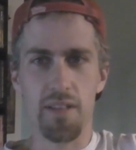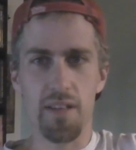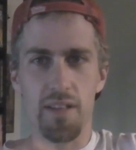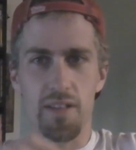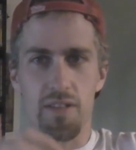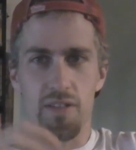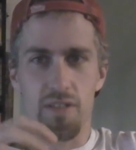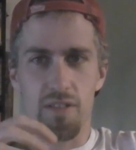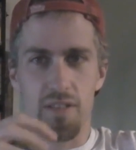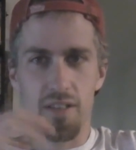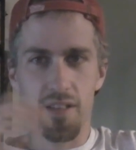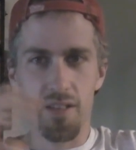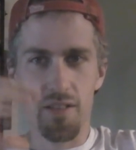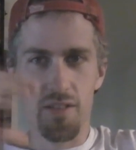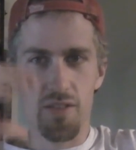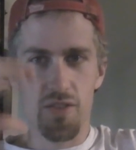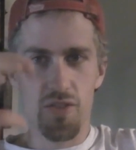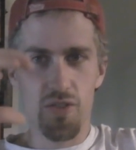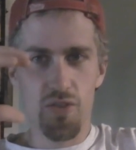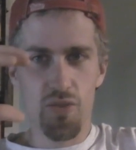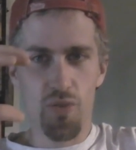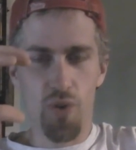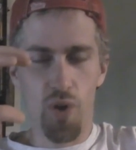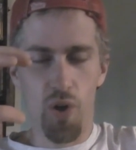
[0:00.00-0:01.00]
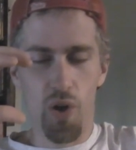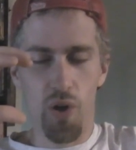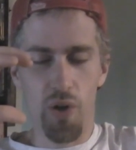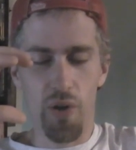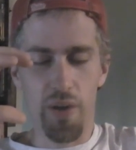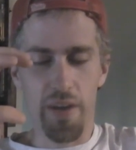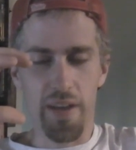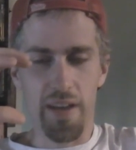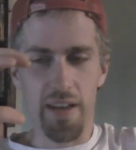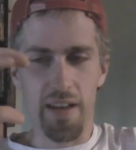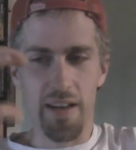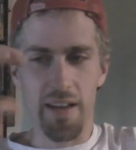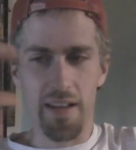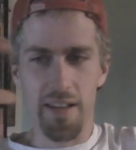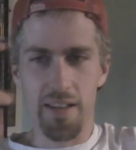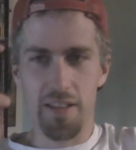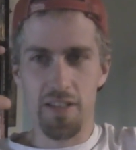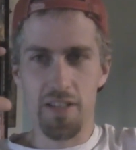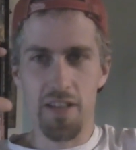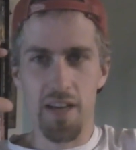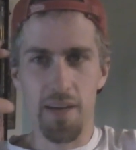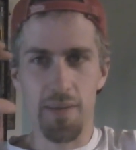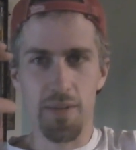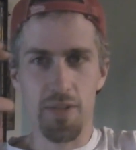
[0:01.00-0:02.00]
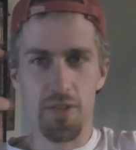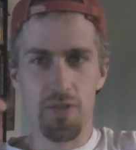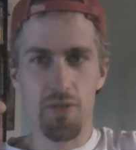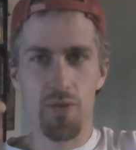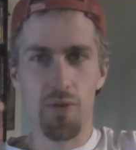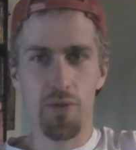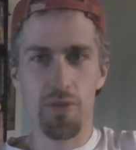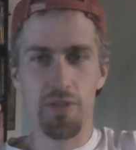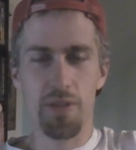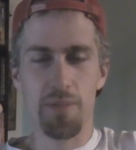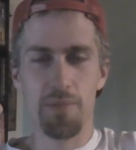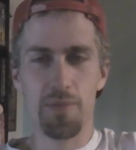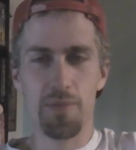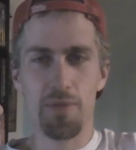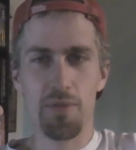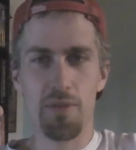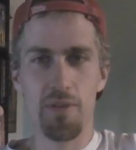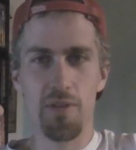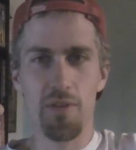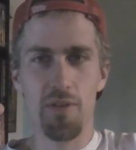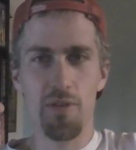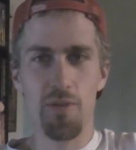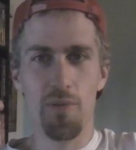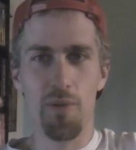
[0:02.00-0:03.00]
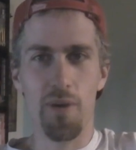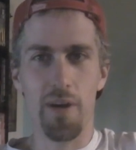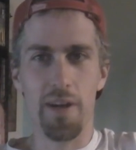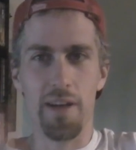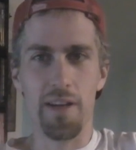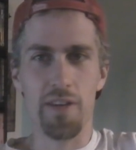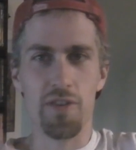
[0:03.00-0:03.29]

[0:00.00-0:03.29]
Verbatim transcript: and it's scrolling, and each time it scrolls up to a new one,